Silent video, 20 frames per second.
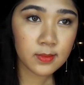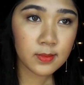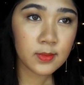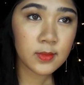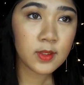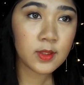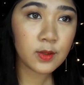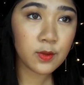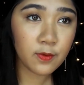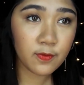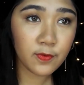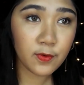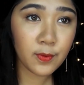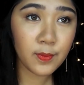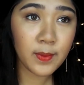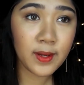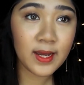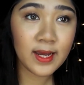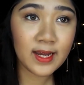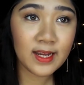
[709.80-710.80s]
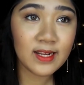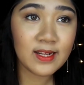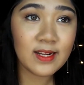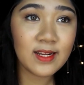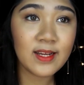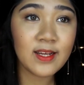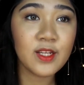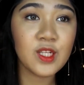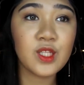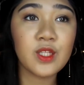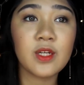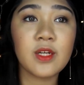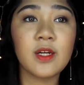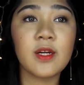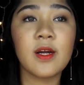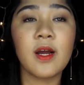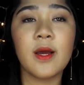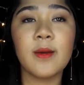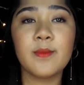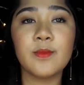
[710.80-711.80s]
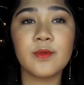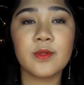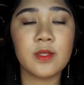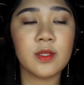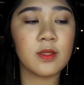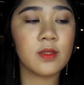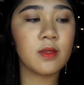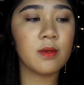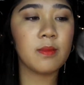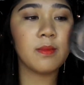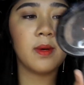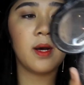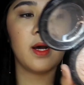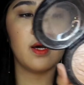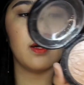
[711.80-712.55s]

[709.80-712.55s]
So, for my highlighter, I'm using the MAC